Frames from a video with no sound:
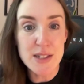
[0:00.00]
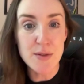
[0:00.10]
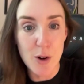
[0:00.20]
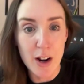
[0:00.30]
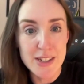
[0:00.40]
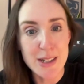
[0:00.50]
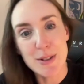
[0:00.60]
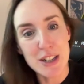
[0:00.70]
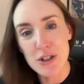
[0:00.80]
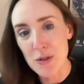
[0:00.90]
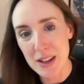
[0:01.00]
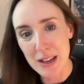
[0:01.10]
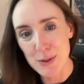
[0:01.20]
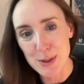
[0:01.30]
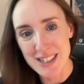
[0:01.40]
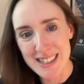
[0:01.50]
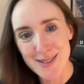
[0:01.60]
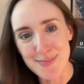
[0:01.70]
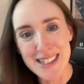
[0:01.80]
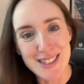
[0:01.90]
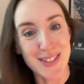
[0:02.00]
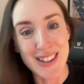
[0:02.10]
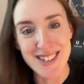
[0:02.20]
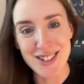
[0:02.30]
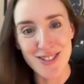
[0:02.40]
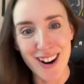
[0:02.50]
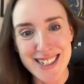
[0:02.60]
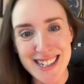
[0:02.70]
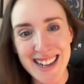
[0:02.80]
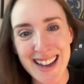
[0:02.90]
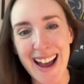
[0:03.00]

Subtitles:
of writing, but I don't think it was a decent piece of theatre writing.